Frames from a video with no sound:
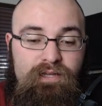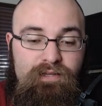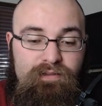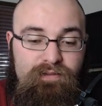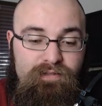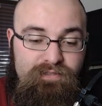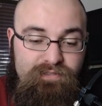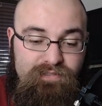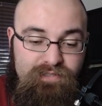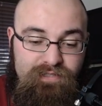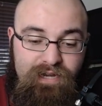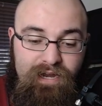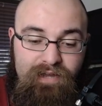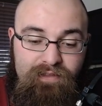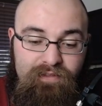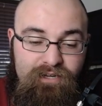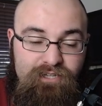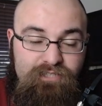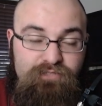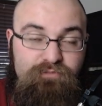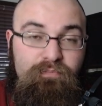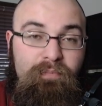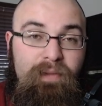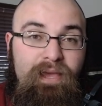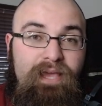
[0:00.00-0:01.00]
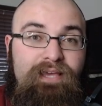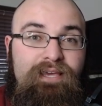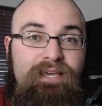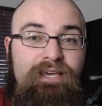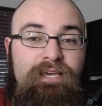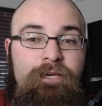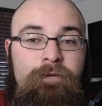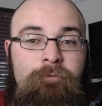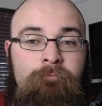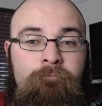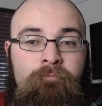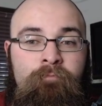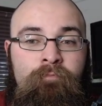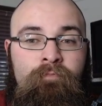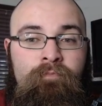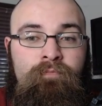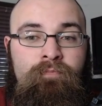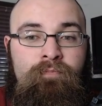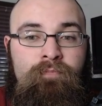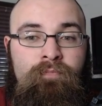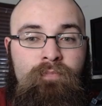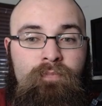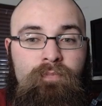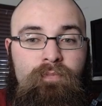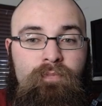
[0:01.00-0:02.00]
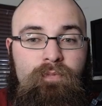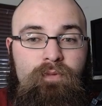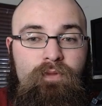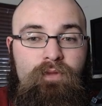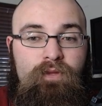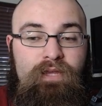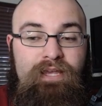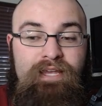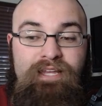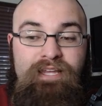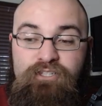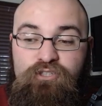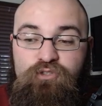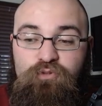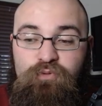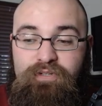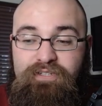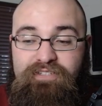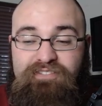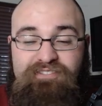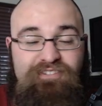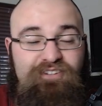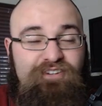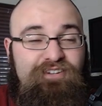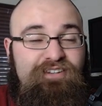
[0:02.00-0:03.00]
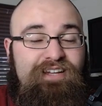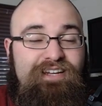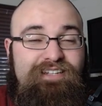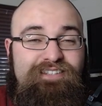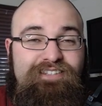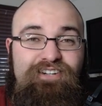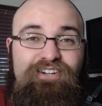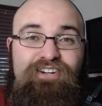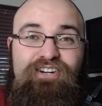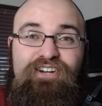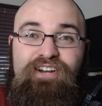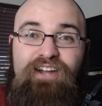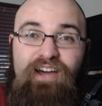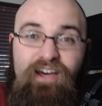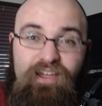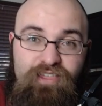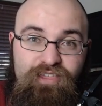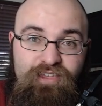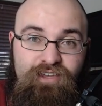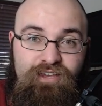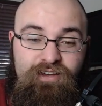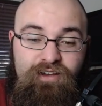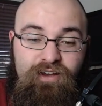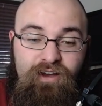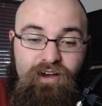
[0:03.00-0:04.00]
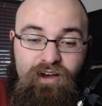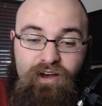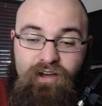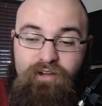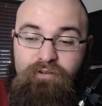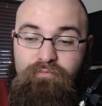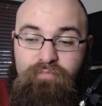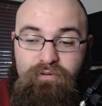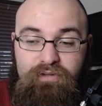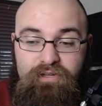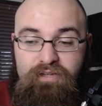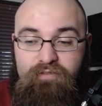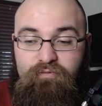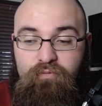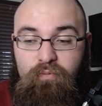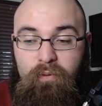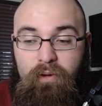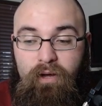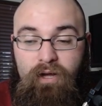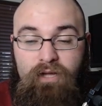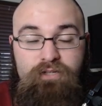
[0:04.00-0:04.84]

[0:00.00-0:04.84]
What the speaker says: This is a guy that is making injuries look like they're nothing. Unbelievable.